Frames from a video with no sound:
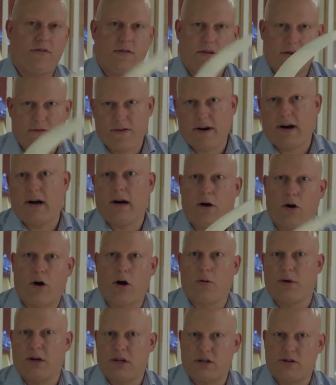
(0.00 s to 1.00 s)
fairly
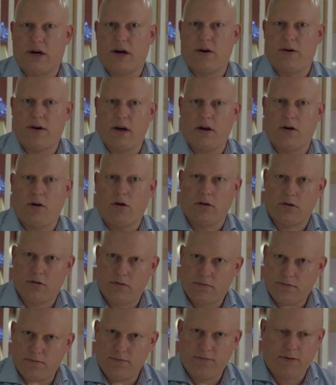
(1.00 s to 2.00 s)
arbitrary and not
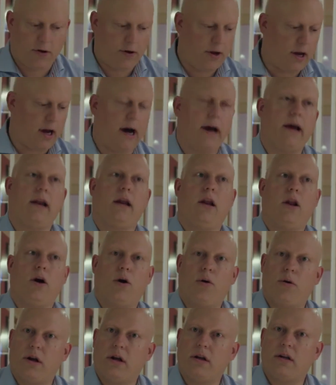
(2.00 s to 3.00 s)
very highly
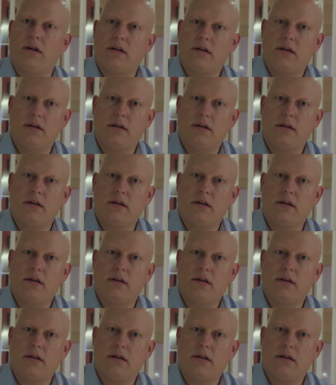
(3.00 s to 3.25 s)
loaded,